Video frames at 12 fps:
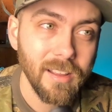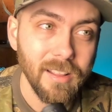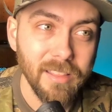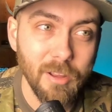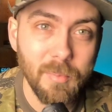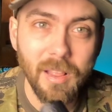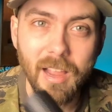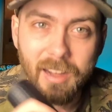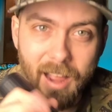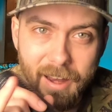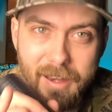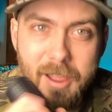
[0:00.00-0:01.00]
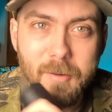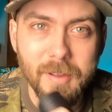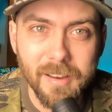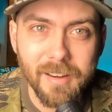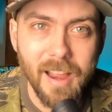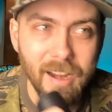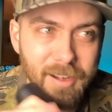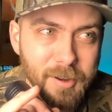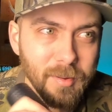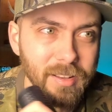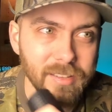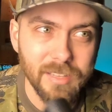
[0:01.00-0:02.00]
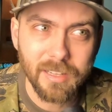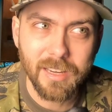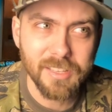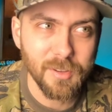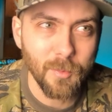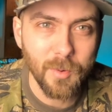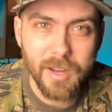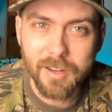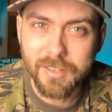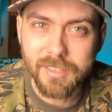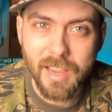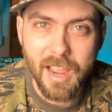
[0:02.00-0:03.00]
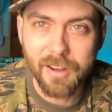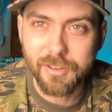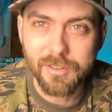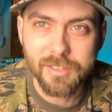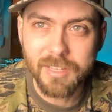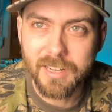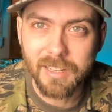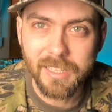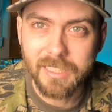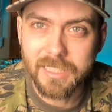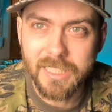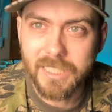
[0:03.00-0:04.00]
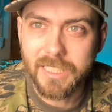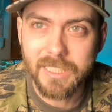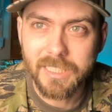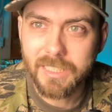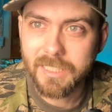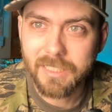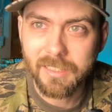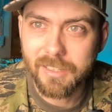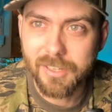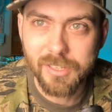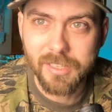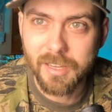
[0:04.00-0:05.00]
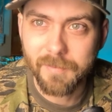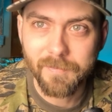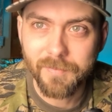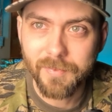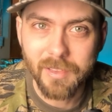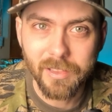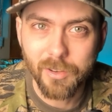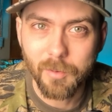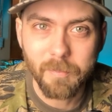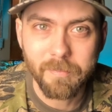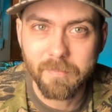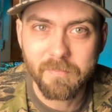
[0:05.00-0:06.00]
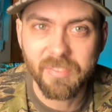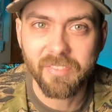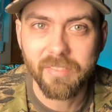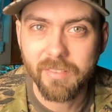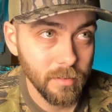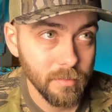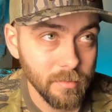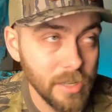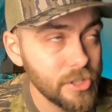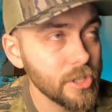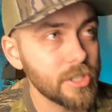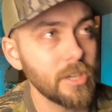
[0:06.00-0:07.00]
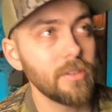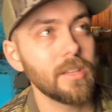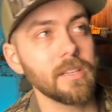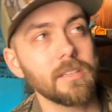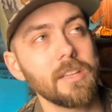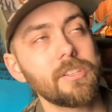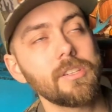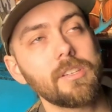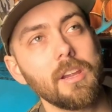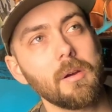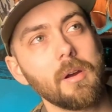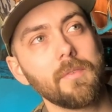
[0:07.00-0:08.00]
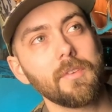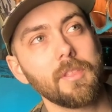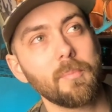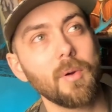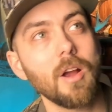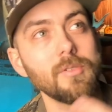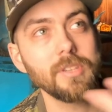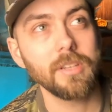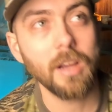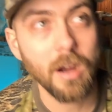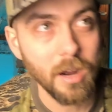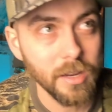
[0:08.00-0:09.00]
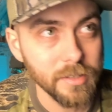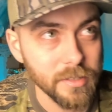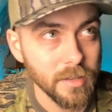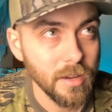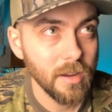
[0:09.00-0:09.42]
they'd be like, I knew it. I knew it. It's like, it's a weird sound. You just hear like a tss. It's just a little pff. Let's just do this. Let's just go over the pros and cons,